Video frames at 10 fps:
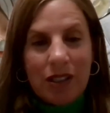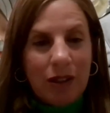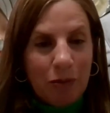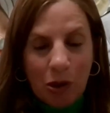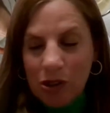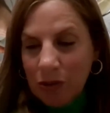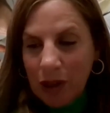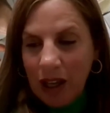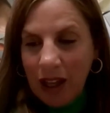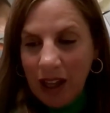was the most
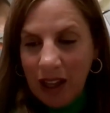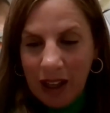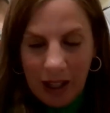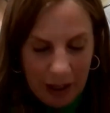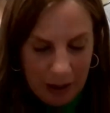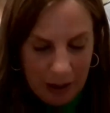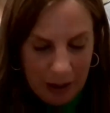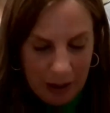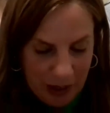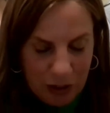
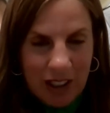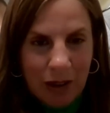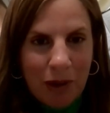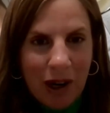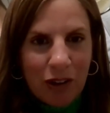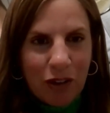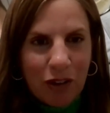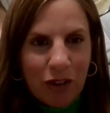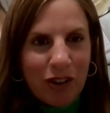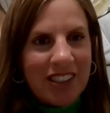uh, um, interesting
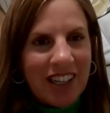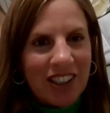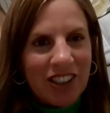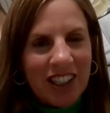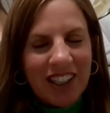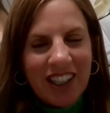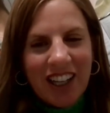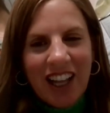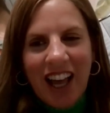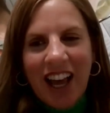part of our
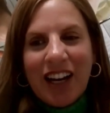discussion,